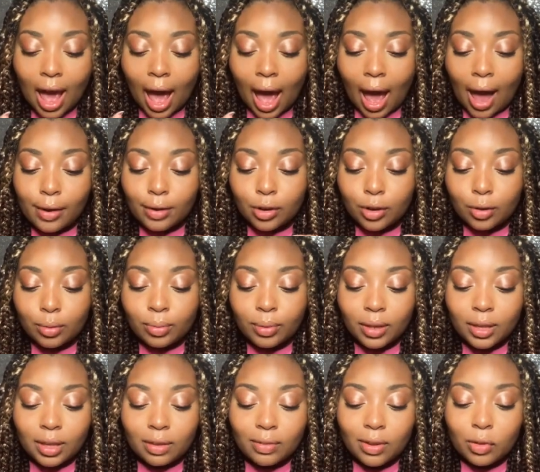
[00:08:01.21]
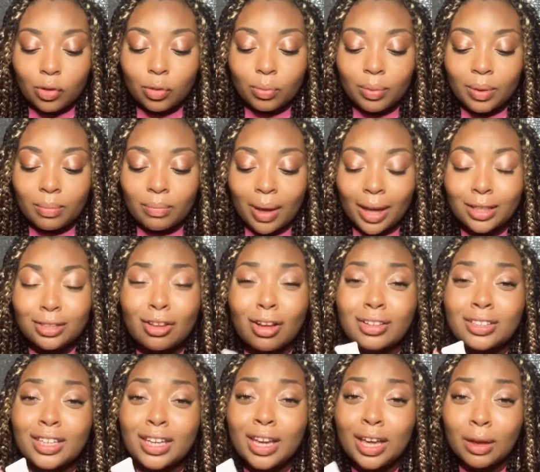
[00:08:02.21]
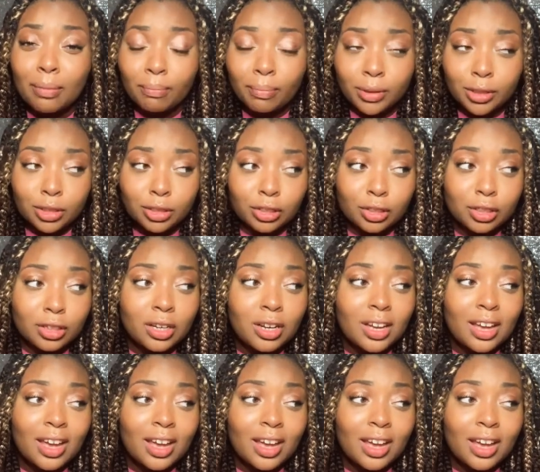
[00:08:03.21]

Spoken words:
I do believe it will be based on temperature.